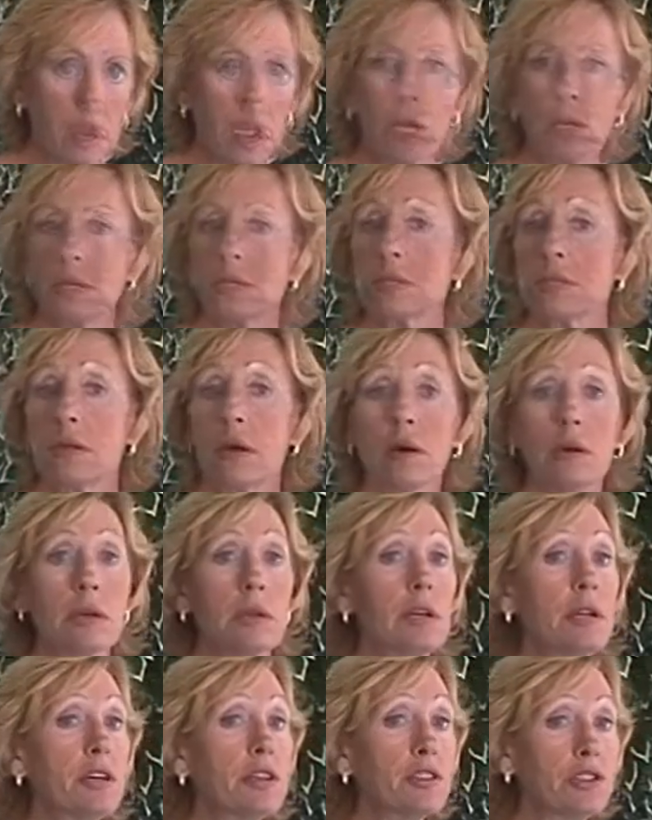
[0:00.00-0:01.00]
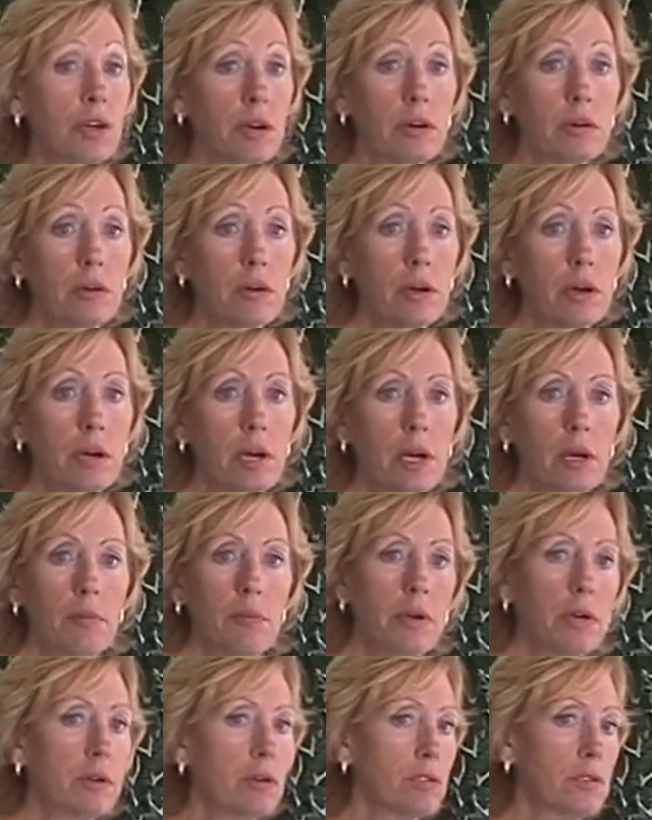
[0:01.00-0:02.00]
It's not an issue.
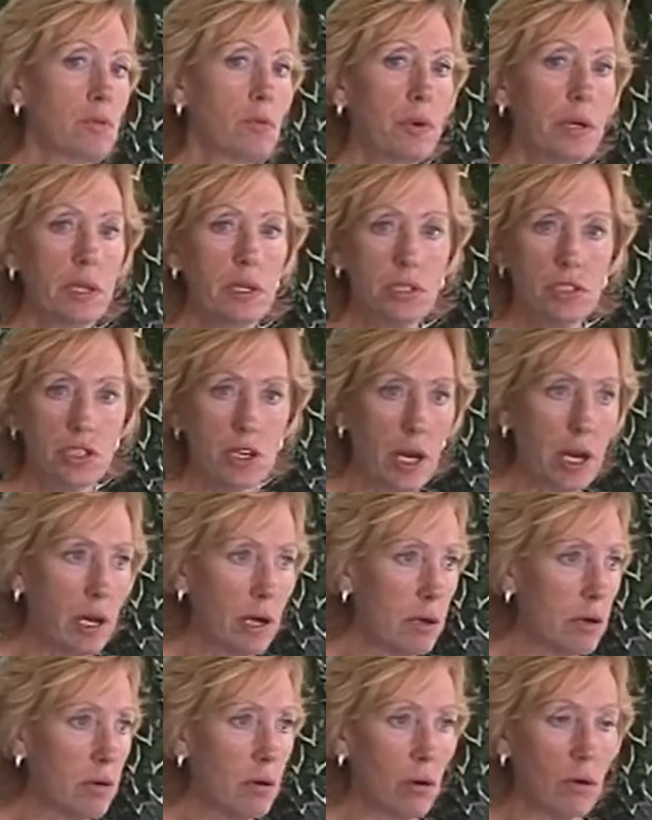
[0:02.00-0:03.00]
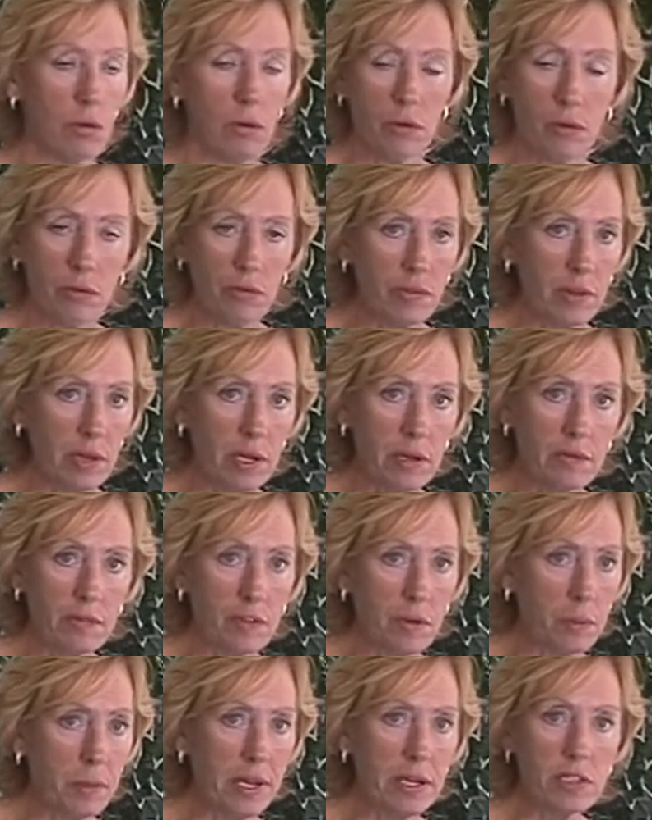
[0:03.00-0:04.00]
Because we share all of the
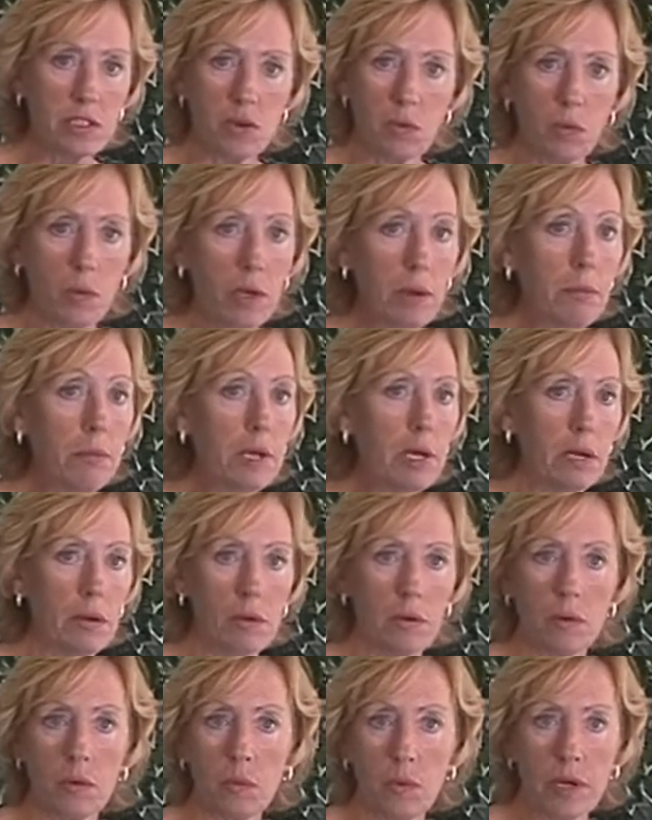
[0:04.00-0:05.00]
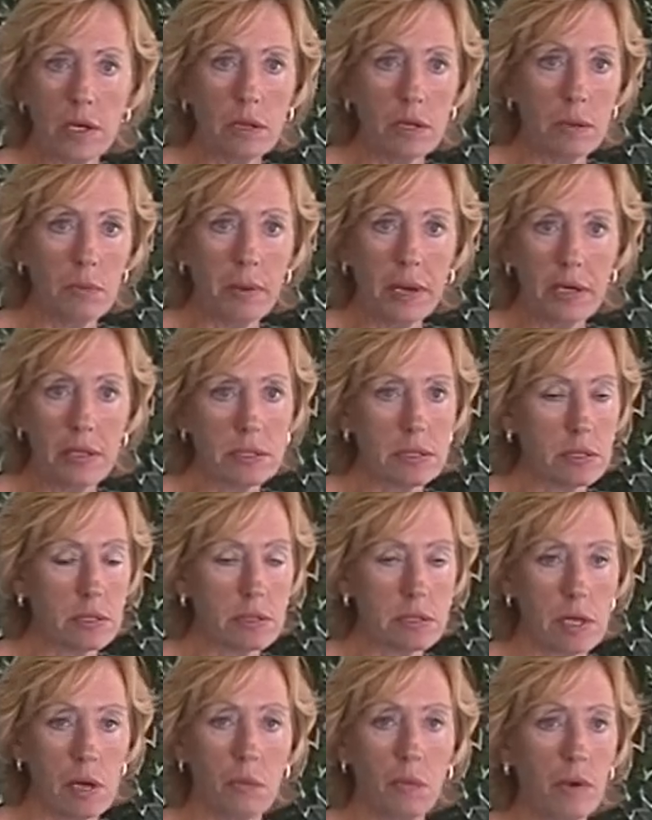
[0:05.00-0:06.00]
information. We meet on a weekly
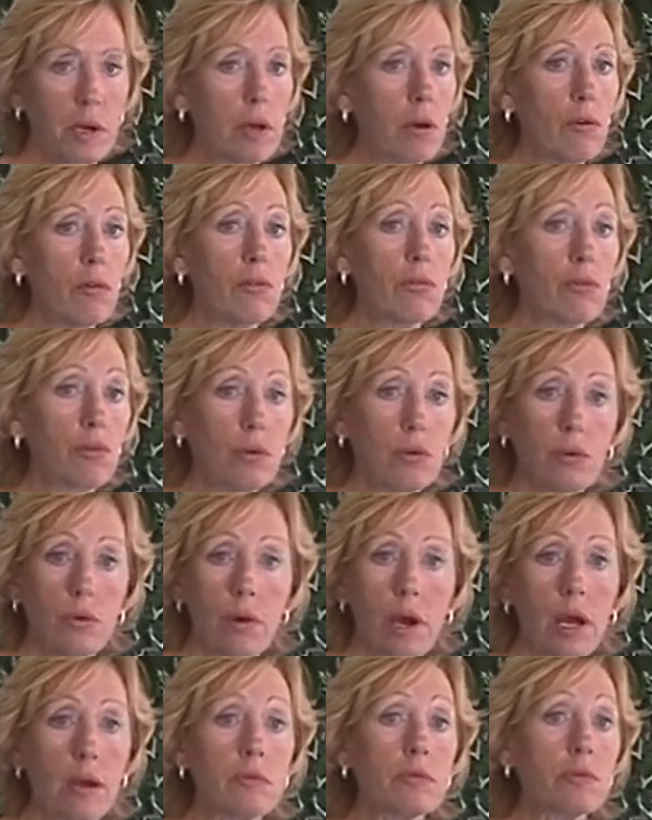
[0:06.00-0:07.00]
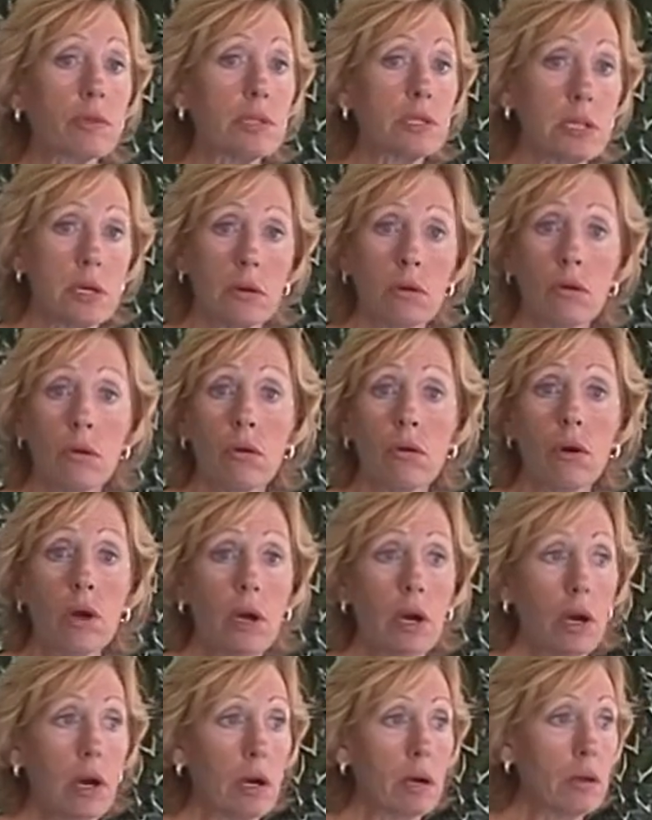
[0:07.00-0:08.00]
basis and we go through every single
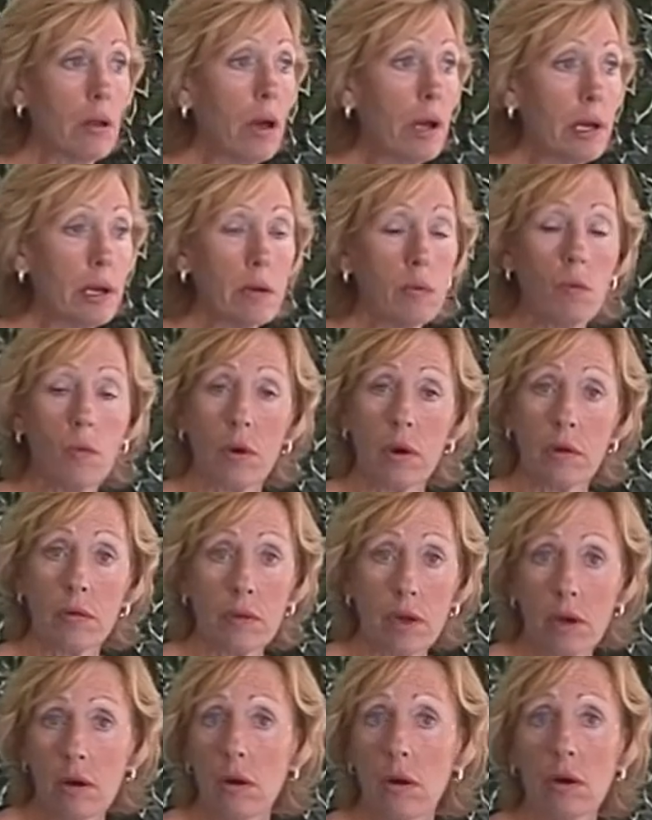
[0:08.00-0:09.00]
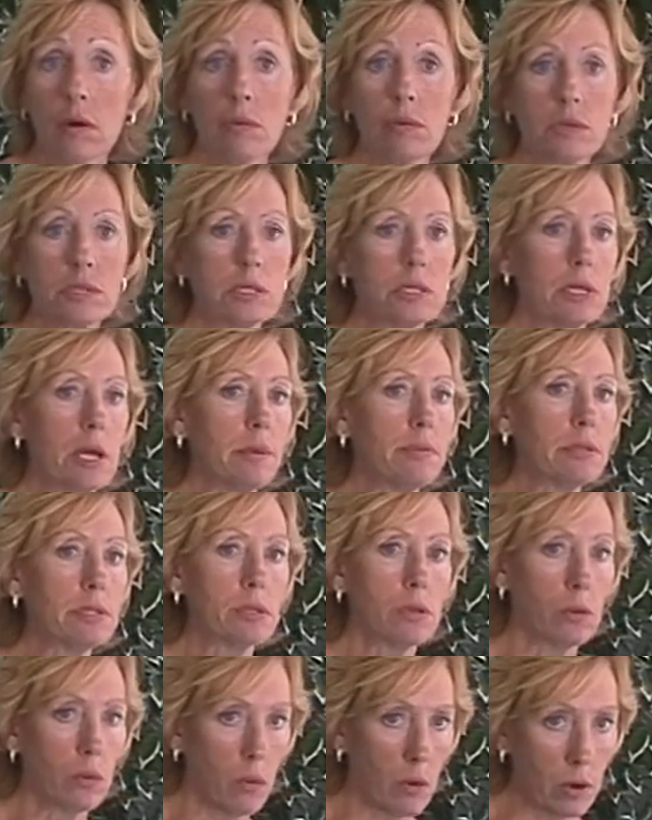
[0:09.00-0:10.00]
client, where they are, what steps
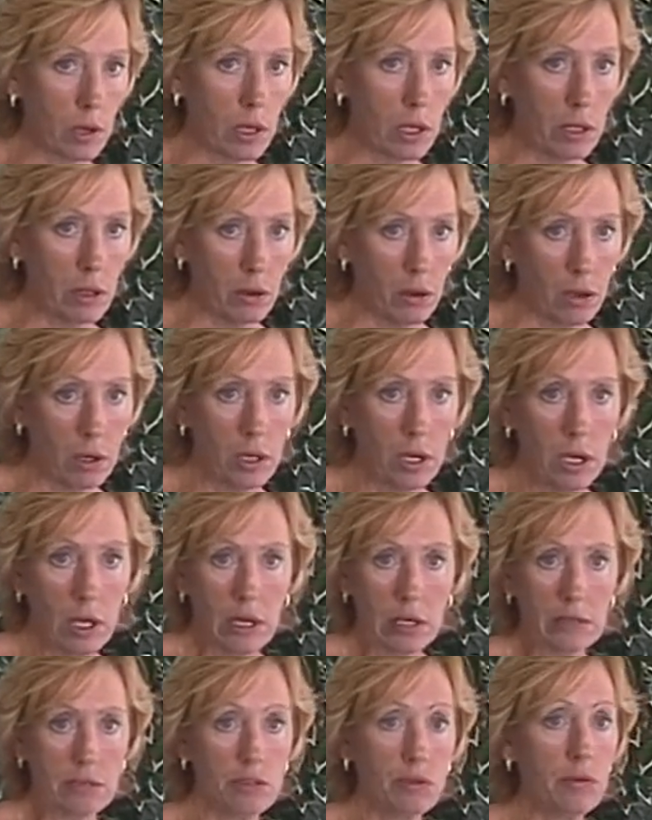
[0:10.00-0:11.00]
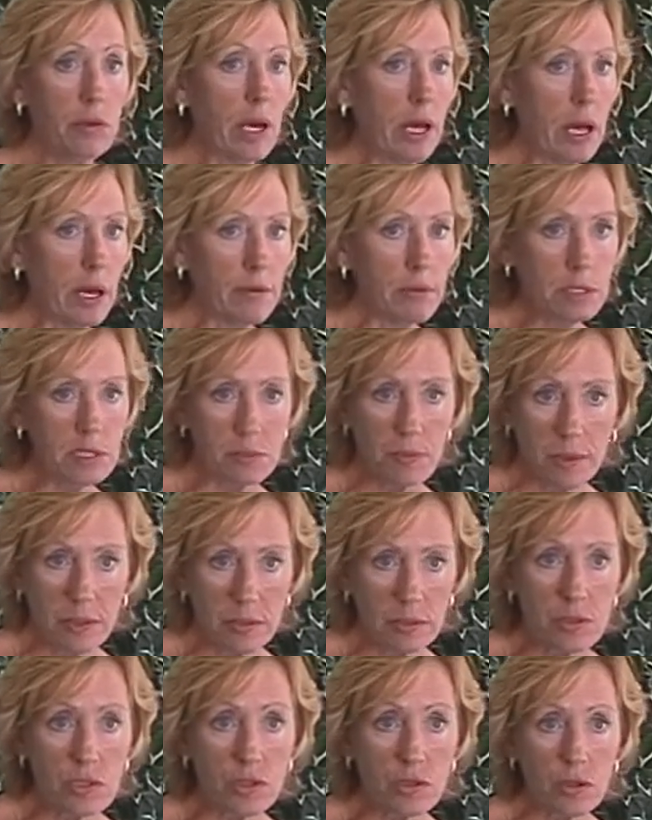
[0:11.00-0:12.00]
they're working on. Do they have a
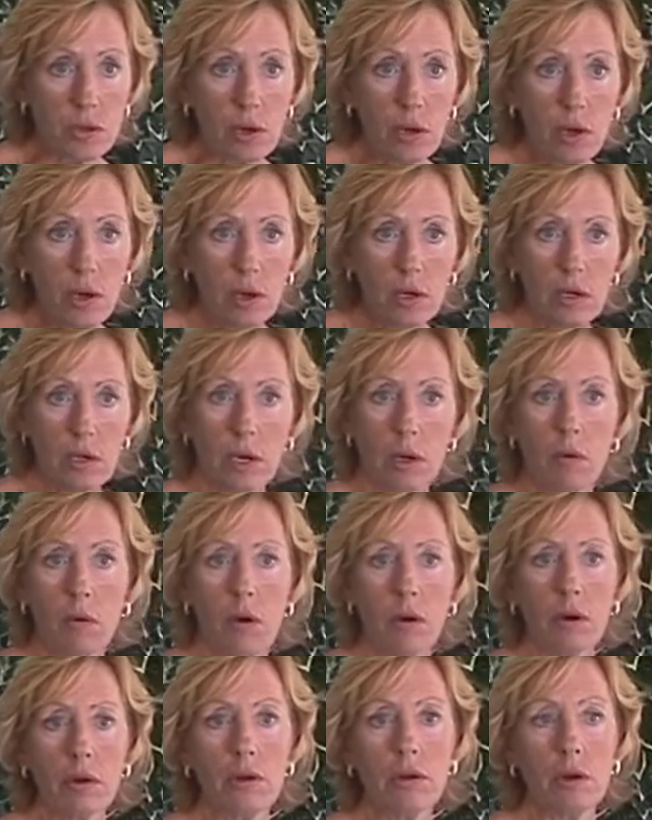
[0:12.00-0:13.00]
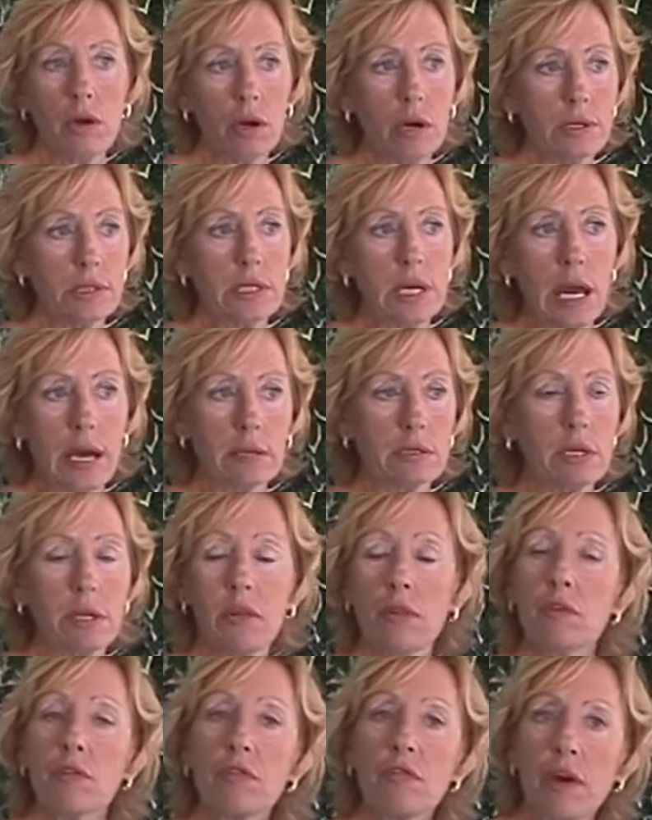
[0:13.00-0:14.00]
sponsor? Are you
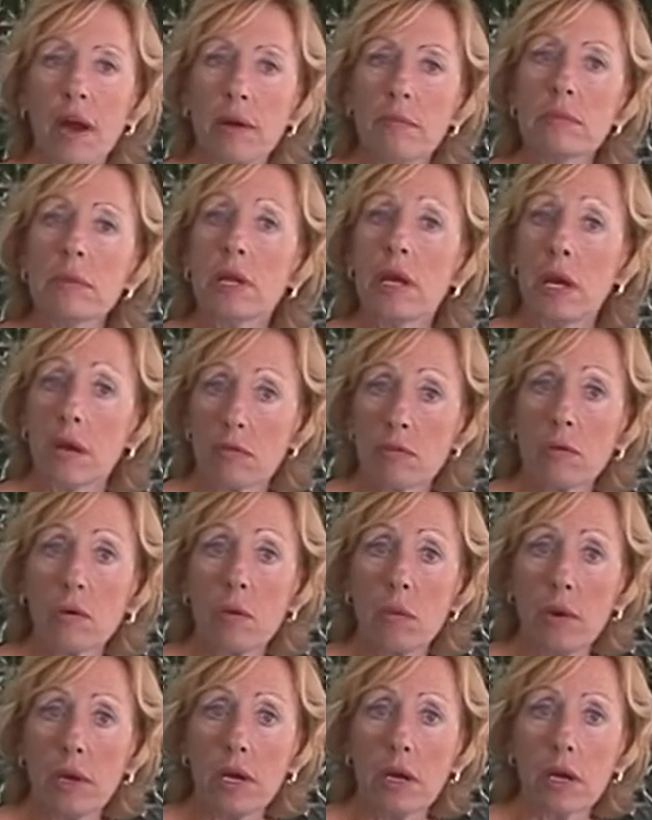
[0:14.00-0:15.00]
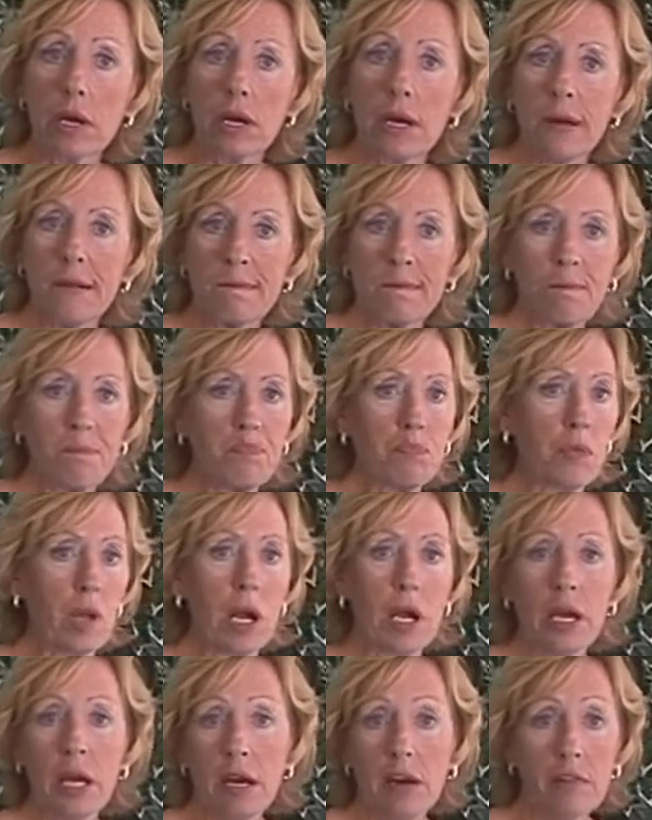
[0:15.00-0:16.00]
contacting their family every week? And
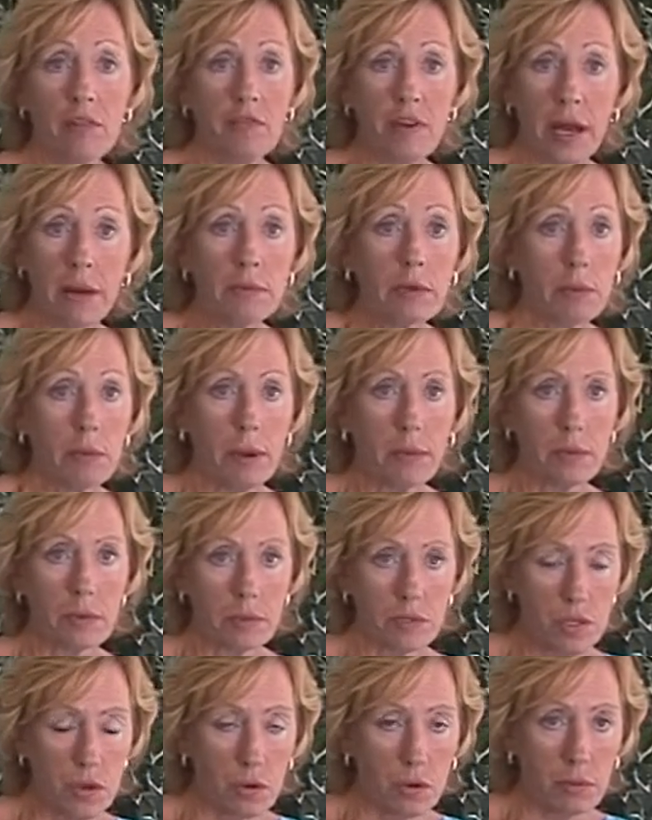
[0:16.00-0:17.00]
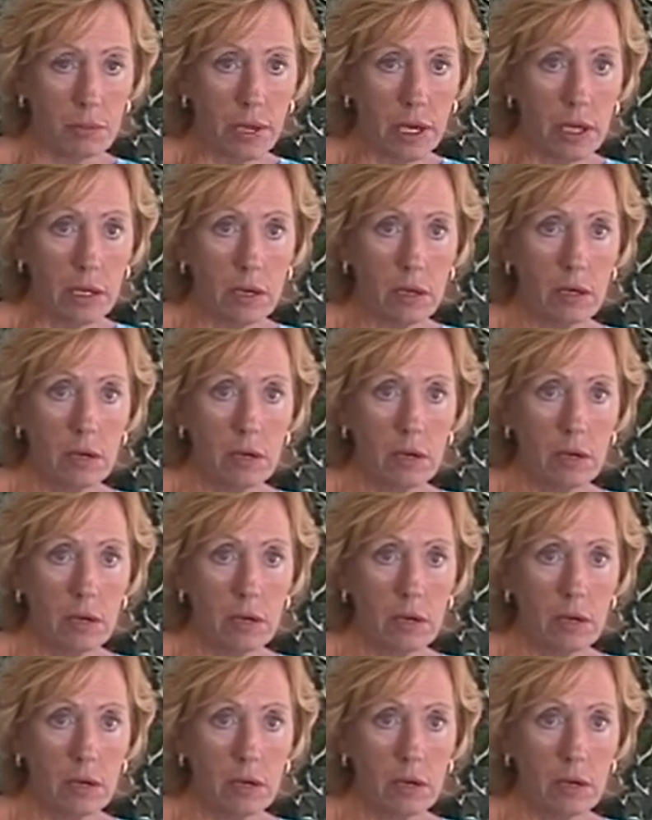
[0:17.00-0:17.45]
I have family members call me,